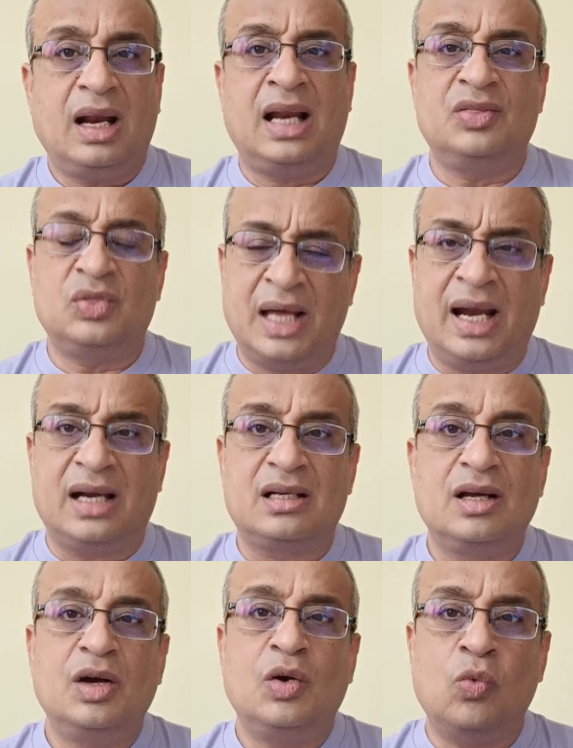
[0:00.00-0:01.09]
And
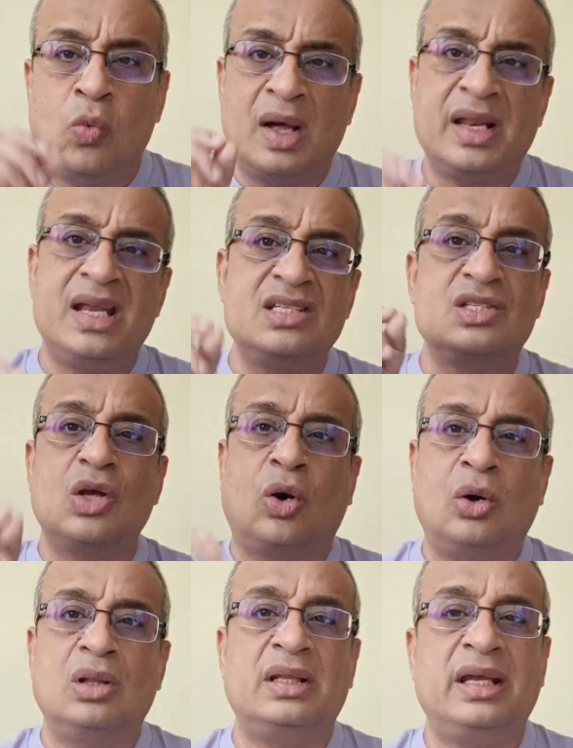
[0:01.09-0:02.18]
that worries
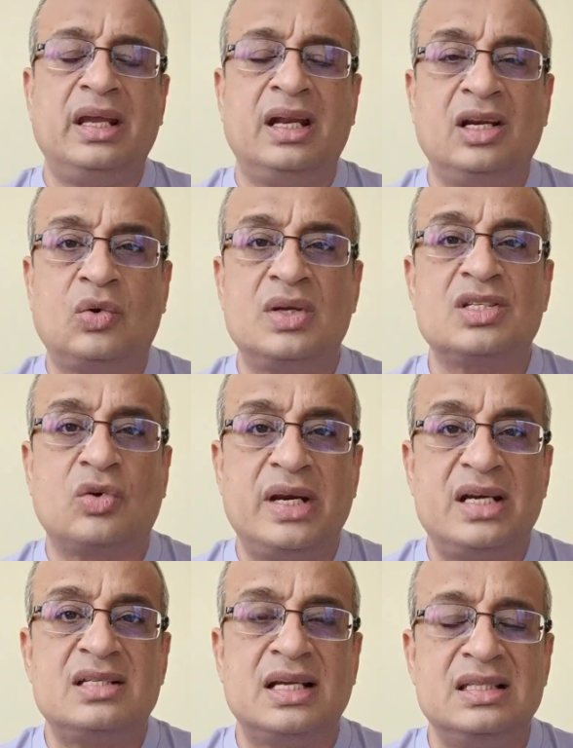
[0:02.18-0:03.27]
all the interest
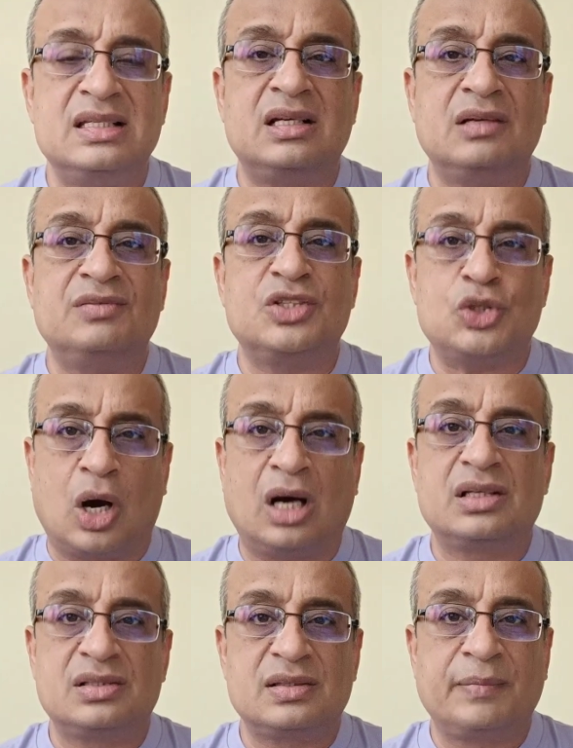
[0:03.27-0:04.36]
rate sensitive
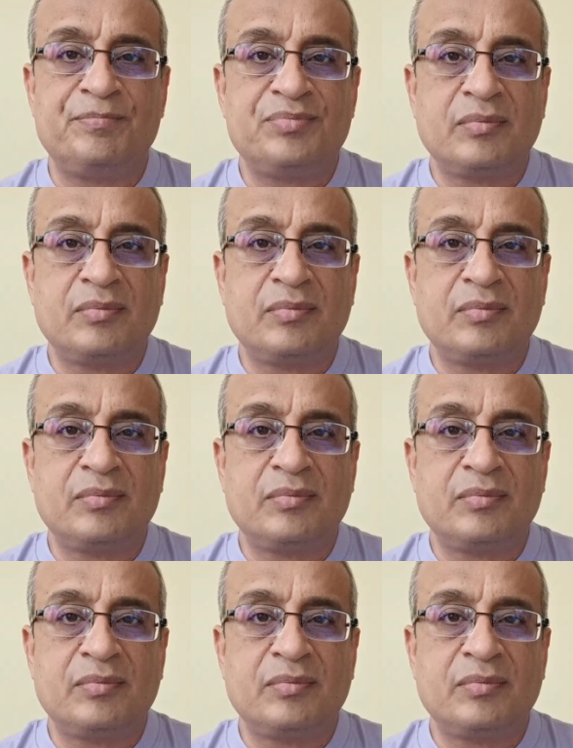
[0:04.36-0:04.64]
stocks.